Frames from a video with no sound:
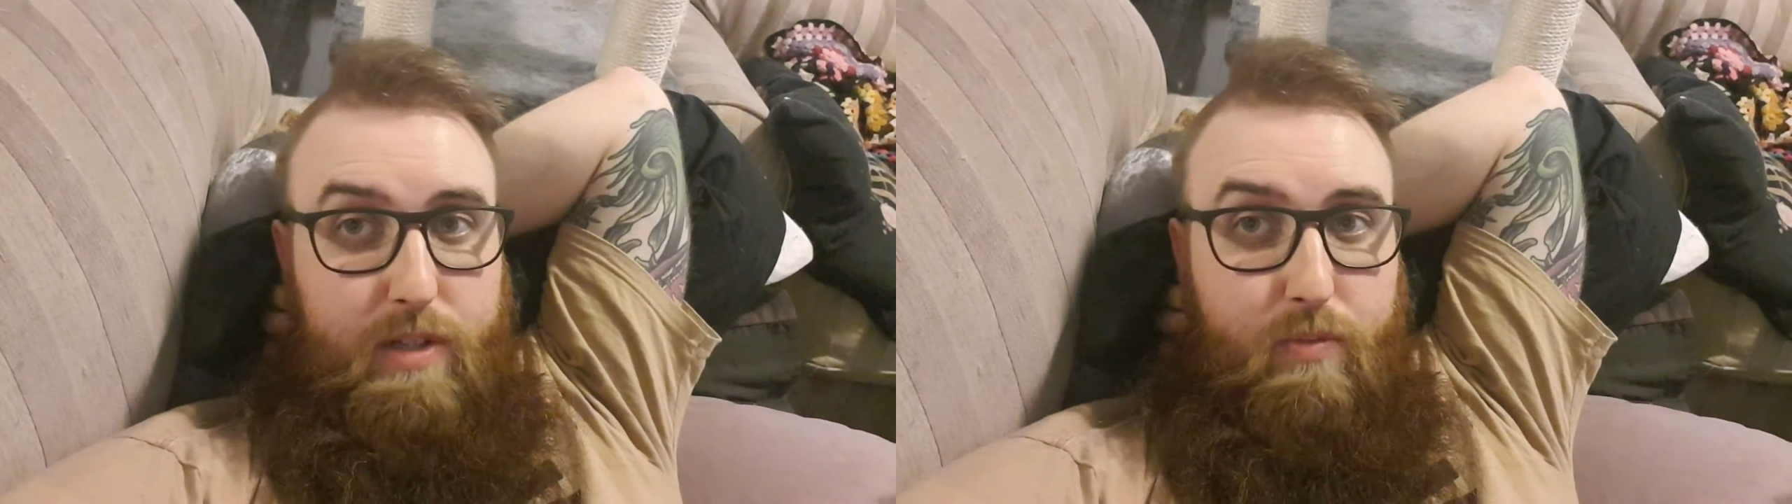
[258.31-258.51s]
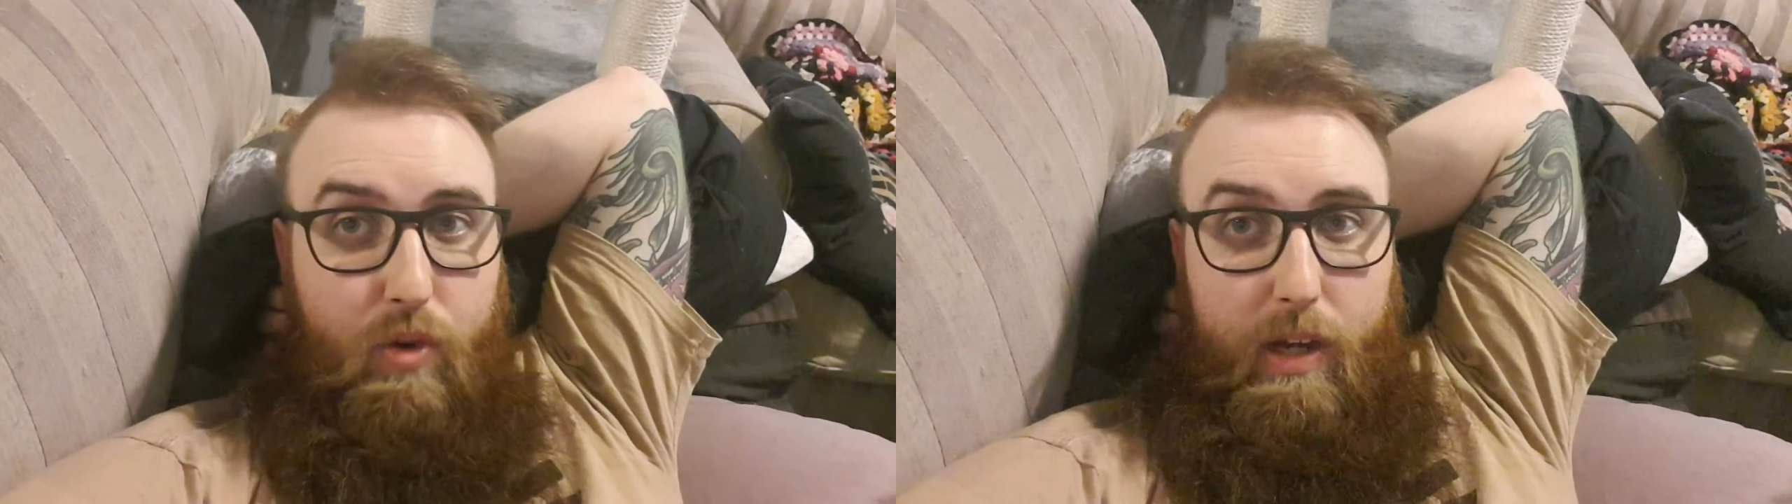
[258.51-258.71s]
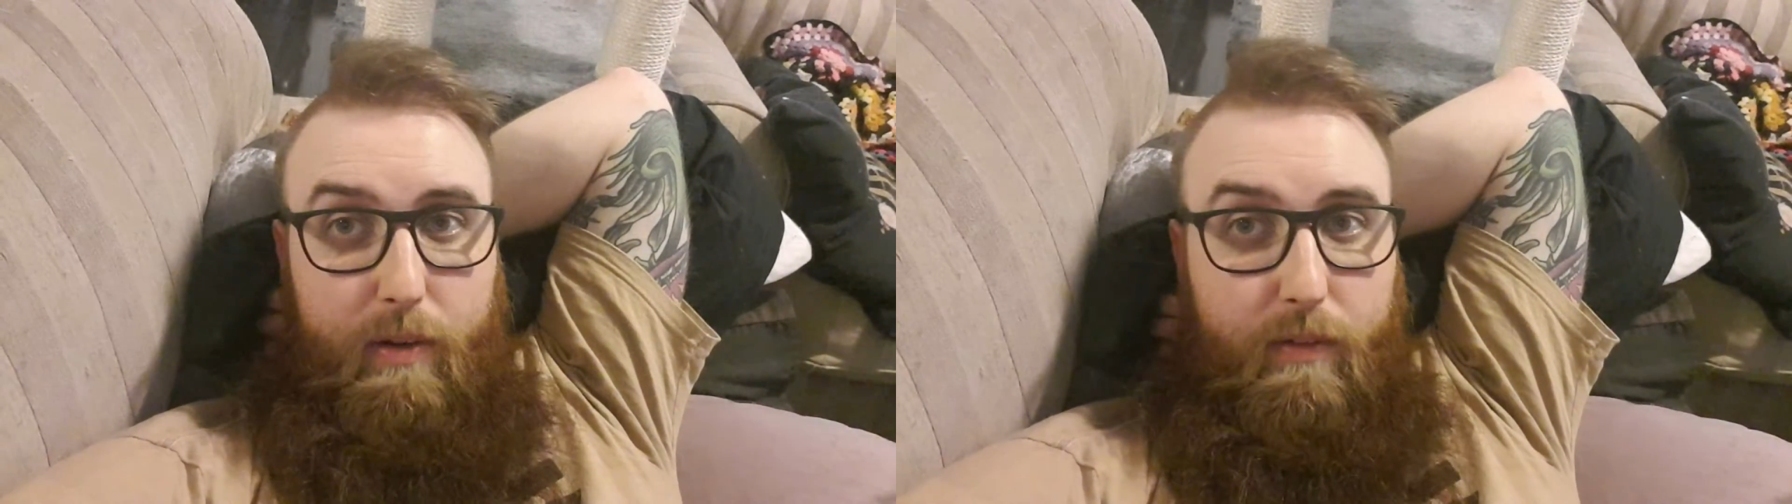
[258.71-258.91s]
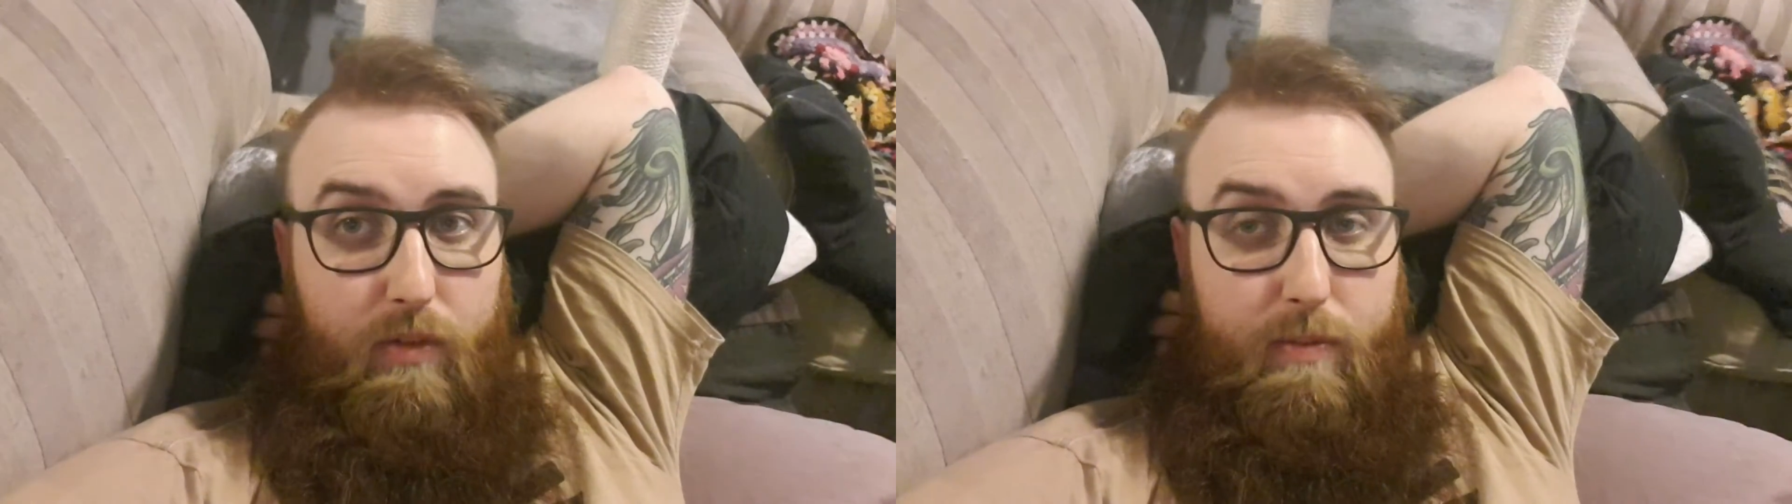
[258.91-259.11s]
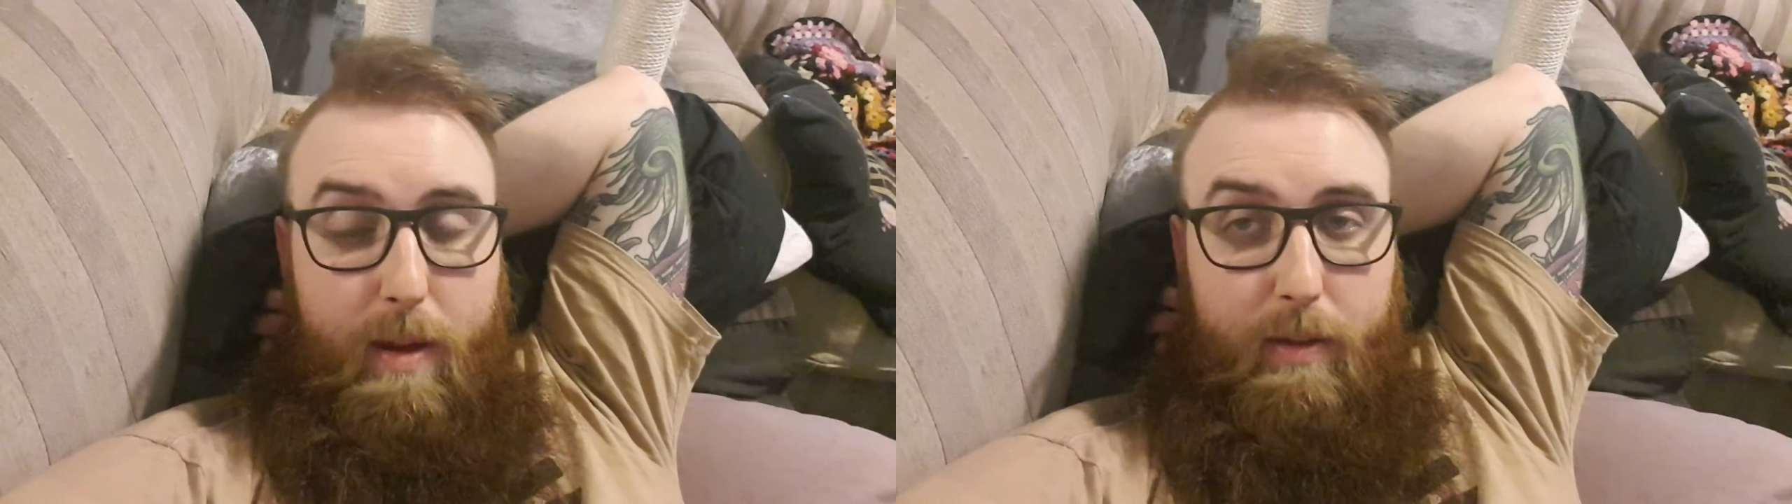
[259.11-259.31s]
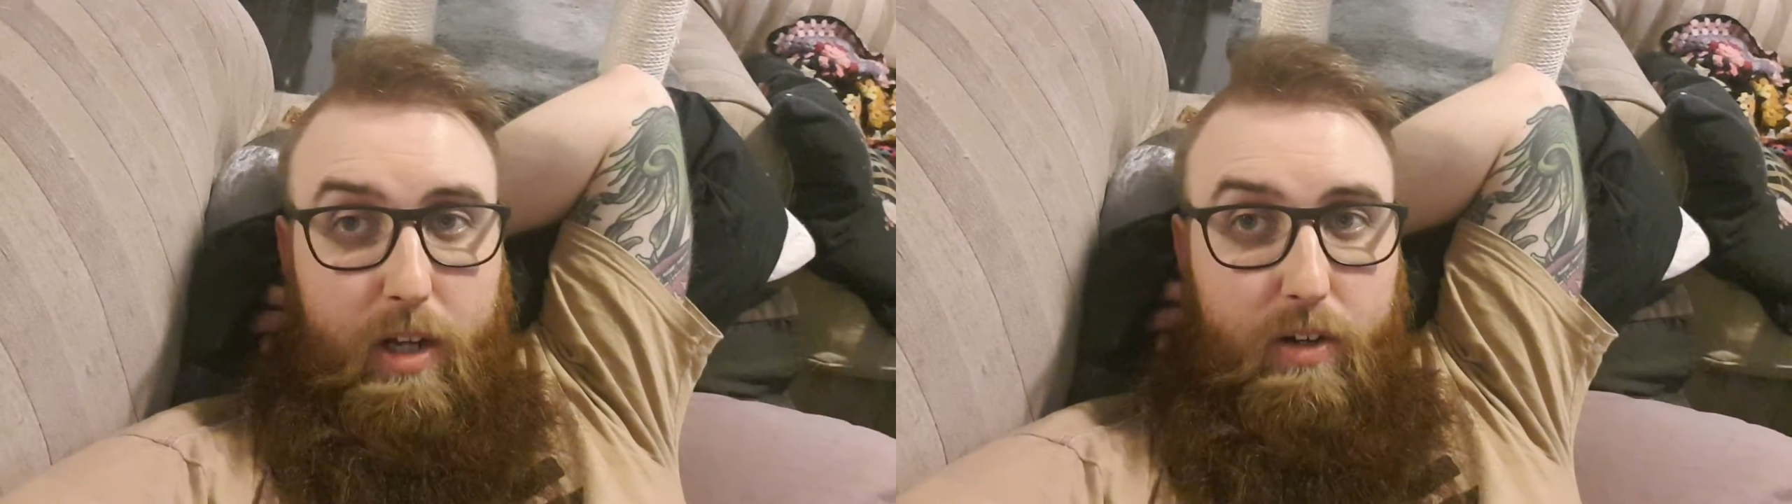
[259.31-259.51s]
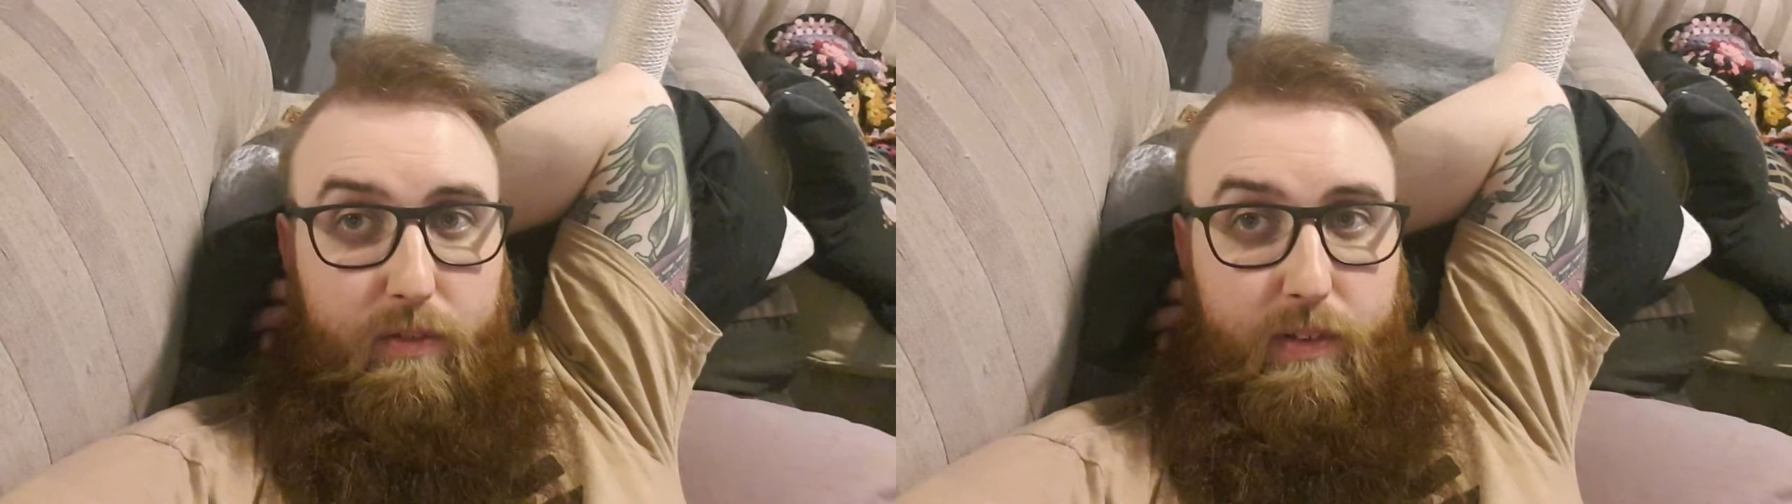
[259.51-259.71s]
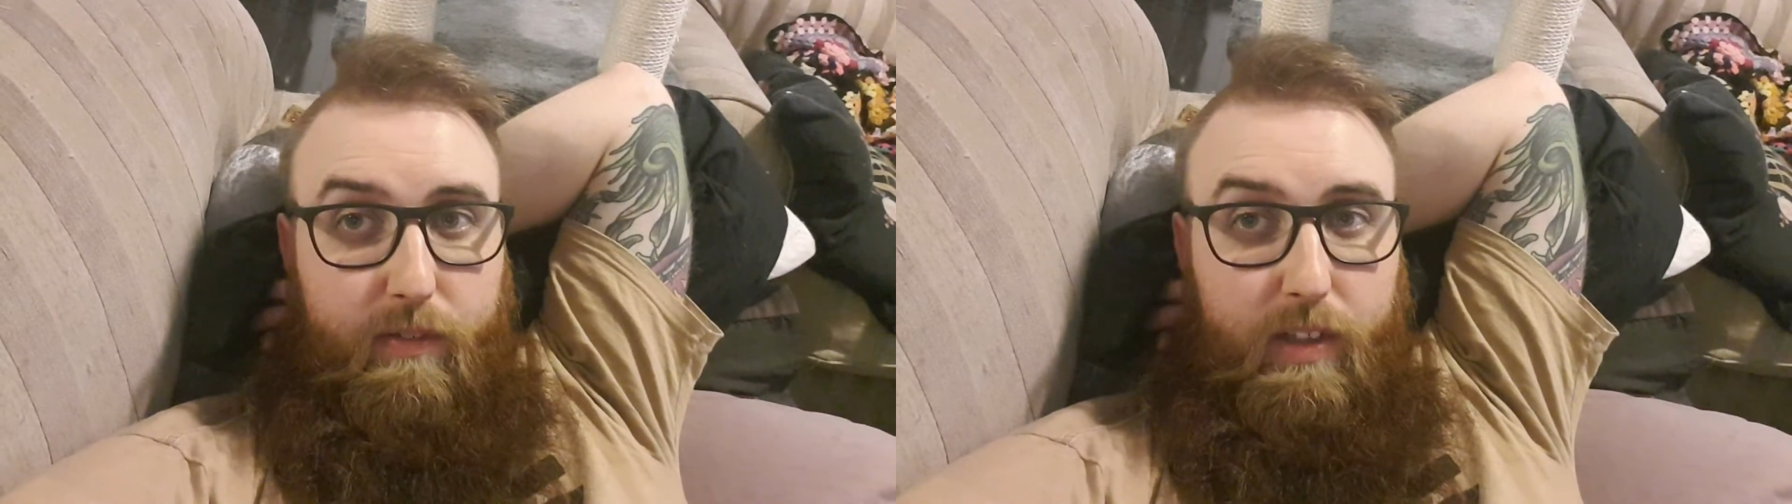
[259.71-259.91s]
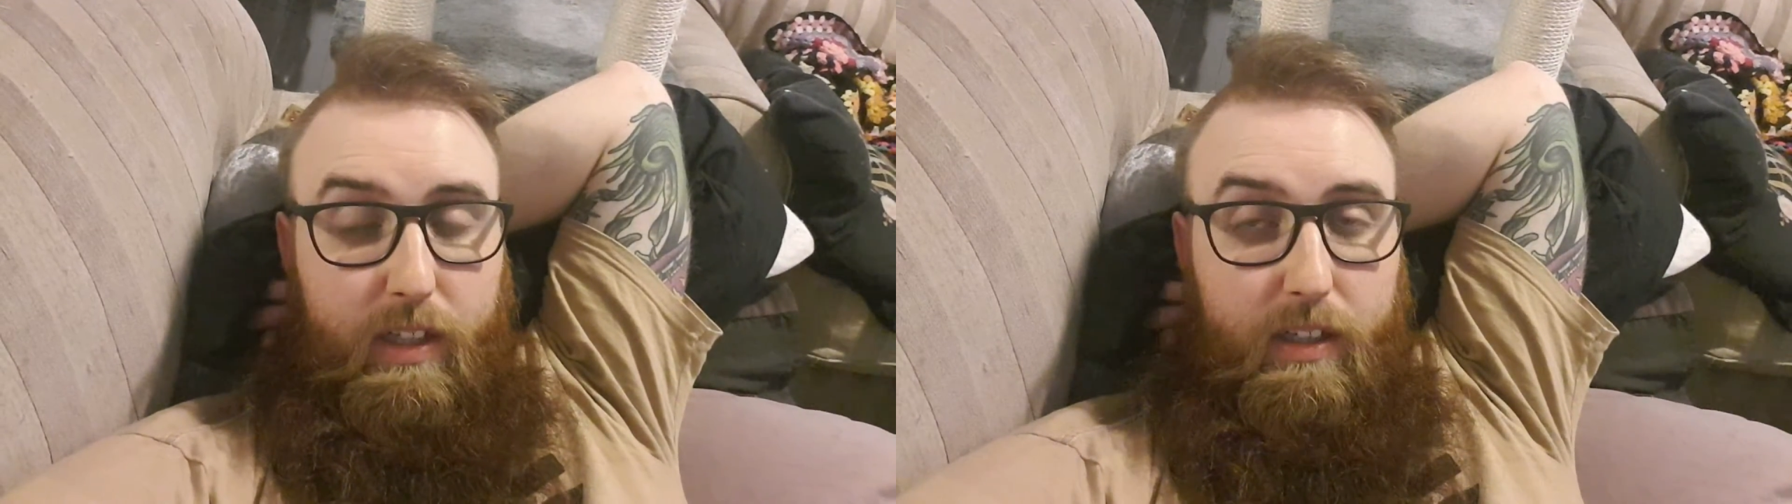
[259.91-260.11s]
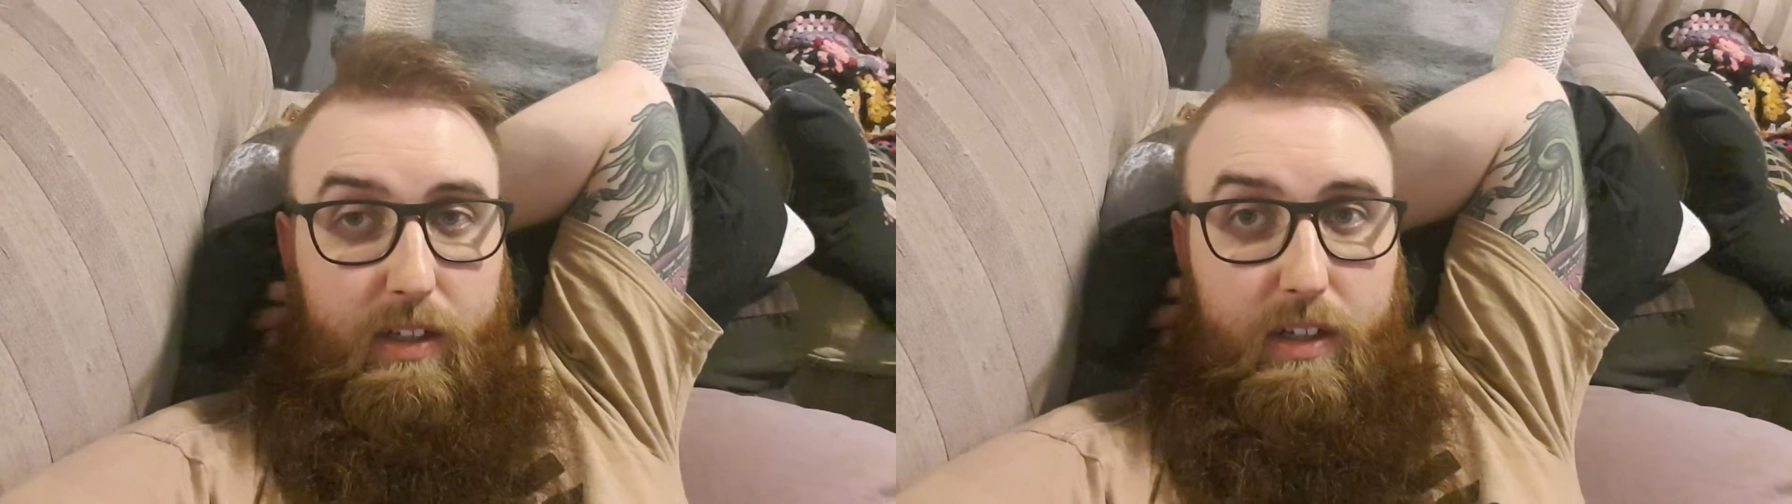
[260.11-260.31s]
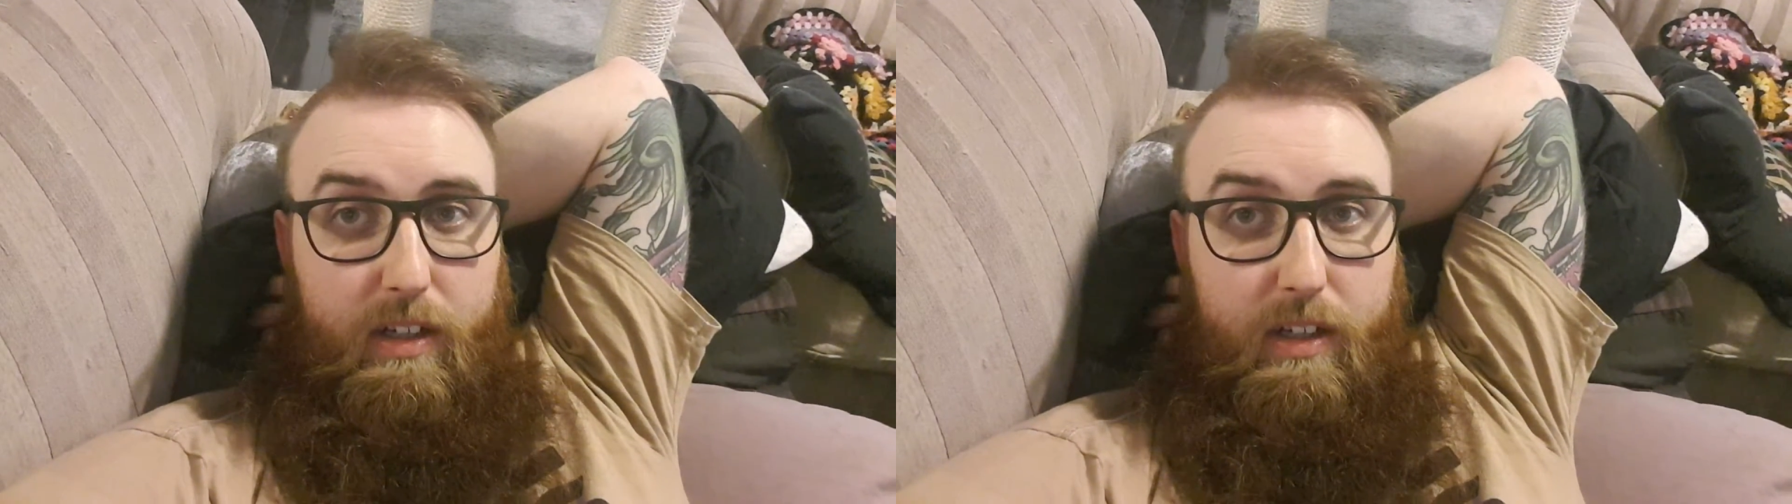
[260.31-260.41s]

small kiwi fruit, maybe 150.